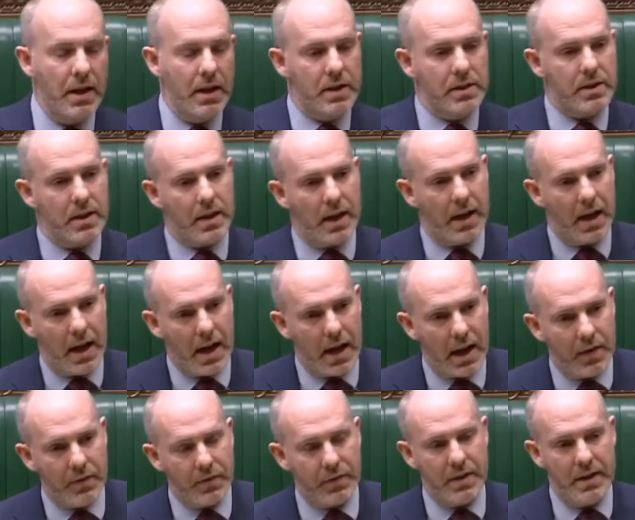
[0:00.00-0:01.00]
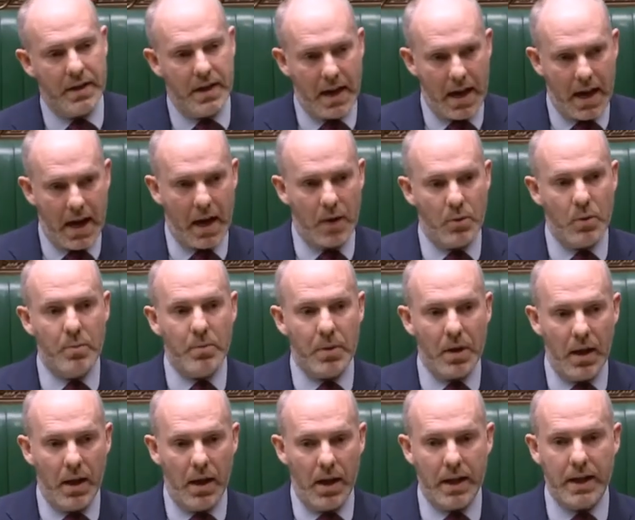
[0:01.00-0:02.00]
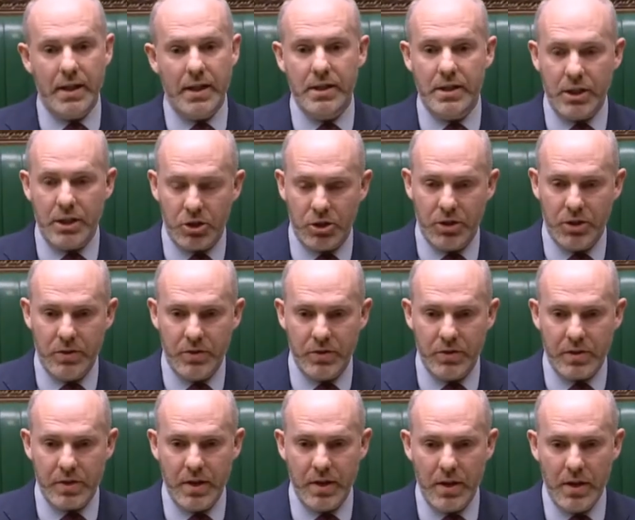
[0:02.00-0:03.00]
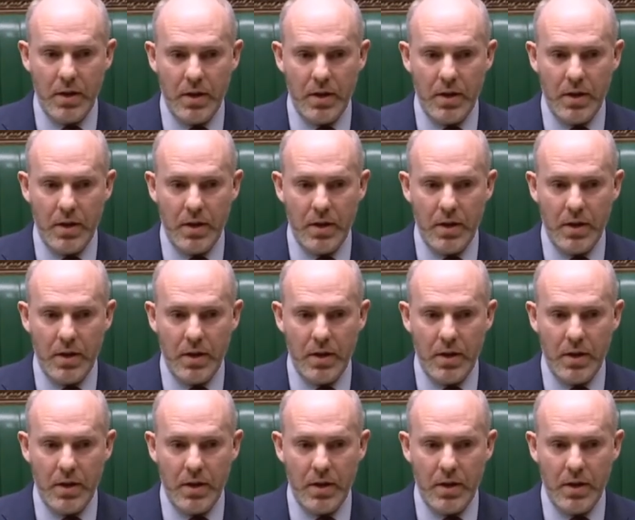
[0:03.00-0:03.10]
So they have to now apply conditions